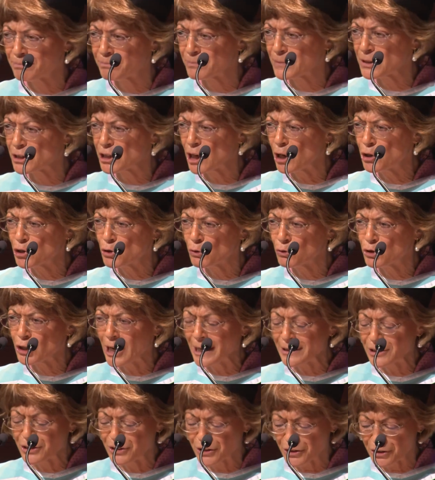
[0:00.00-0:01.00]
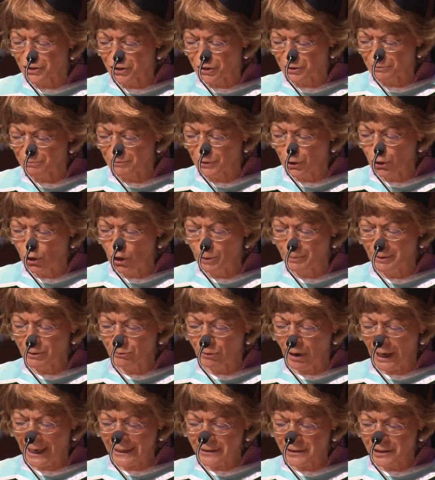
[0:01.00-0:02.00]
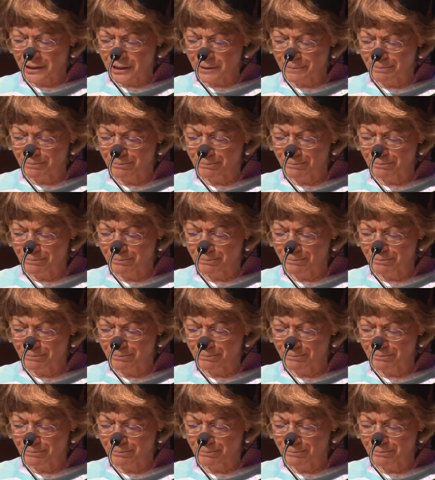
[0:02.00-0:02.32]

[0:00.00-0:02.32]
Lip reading: social justice, human rights.